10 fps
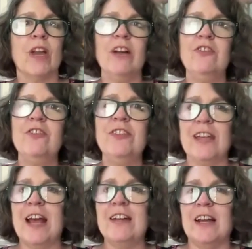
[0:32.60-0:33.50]

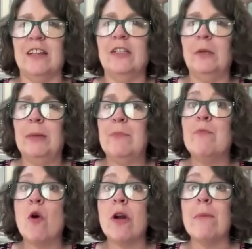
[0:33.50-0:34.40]
understanding a little bit
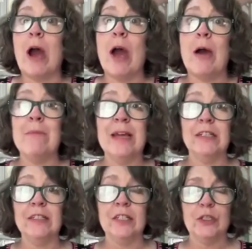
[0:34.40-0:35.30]
more about how
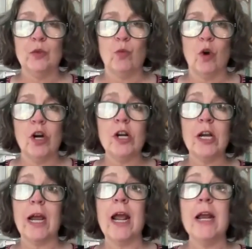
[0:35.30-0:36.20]
mailing lists
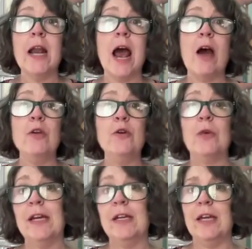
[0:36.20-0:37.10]
work and how you
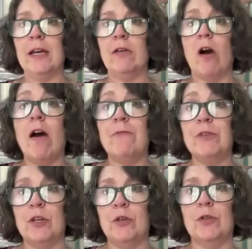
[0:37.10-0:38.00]
can get off
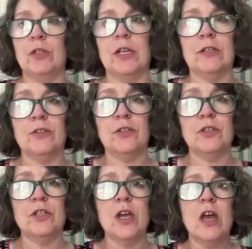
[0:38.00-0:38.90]
of those
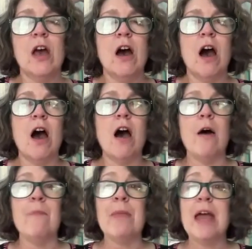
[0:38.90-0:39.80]
lists.
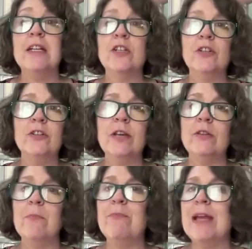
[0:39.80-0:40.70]
And it turns
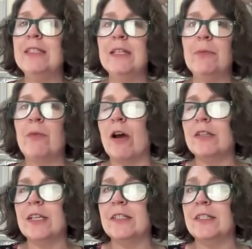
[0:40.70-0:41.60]
out the basic
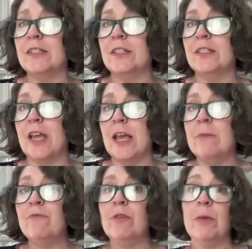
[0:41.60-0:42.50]
process is the
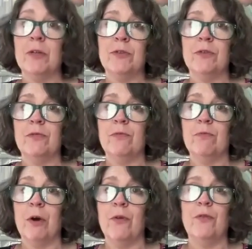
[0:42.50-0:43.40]
same for
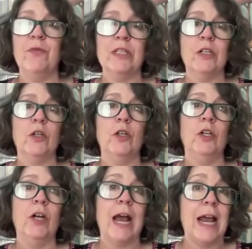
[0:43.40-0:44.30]
both
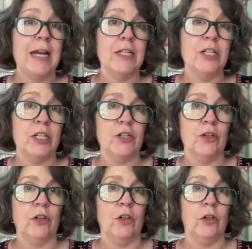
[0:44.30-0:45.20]
physical and
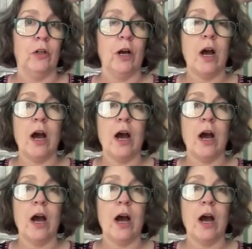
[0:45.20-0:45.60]
digital